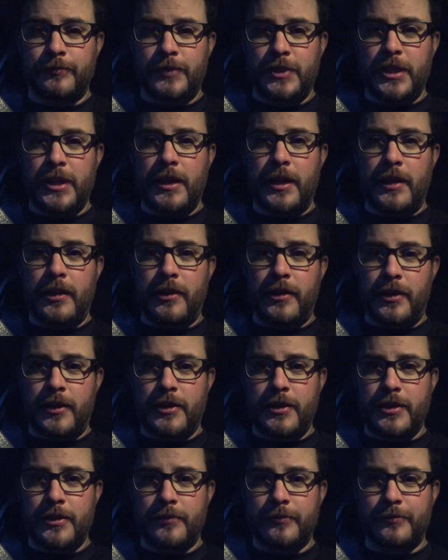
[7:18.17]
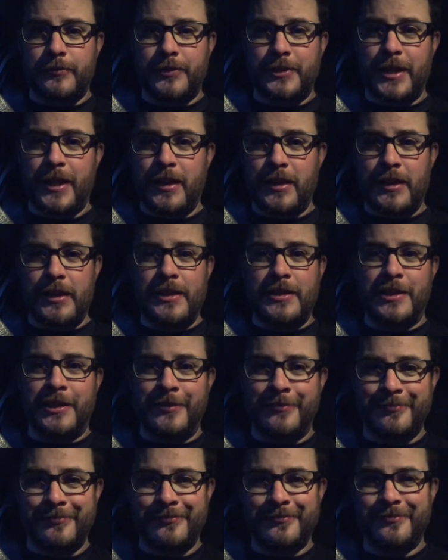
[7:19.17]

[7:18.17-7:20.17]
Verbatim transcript: See you again, guys. Take it easy.